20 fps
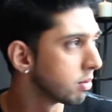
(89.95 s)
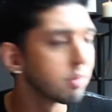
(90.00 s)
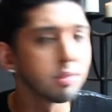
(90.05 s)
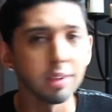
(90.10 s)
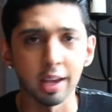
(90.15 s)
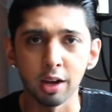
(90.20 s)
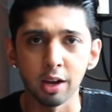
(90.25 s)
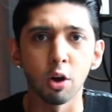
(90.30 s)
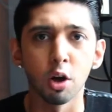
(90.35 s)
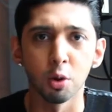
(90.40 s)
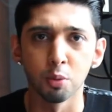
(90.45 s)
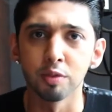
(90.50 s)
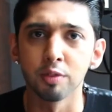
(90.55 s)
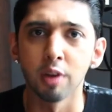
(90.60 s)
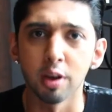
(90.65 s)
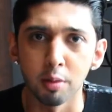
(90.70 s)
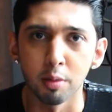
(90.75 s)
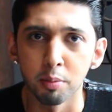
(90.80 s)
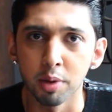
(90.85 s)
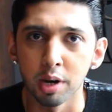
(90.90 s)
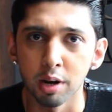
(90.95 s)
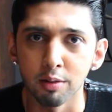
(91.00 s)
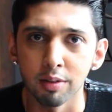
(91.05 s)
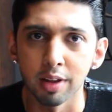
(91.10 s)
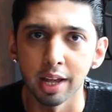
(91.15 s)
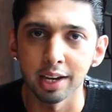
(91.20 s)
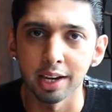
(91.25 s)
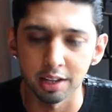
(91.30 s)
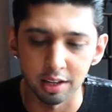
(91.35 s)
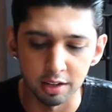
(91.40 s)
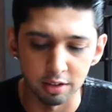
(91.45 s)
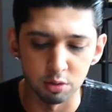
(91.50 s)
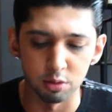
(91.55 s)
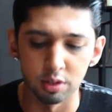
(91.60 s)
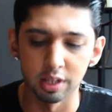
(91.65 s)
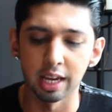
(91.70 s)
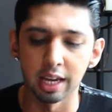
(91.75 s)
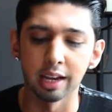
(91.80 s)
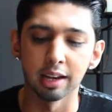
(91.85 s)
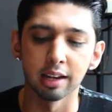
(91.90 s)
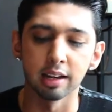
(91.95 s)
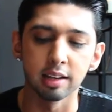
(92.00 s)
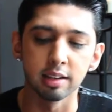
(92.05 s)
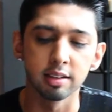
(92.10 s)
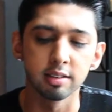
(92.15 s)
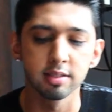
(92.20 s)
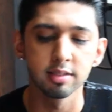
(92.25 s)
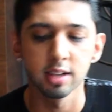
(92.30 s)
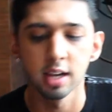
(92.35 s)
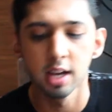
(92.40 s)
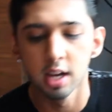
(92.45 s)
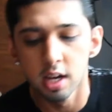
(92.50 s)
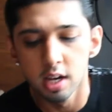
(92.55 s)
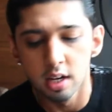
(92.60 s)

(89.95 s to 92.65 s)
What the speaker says: thank God we've got a bit of light here today at least.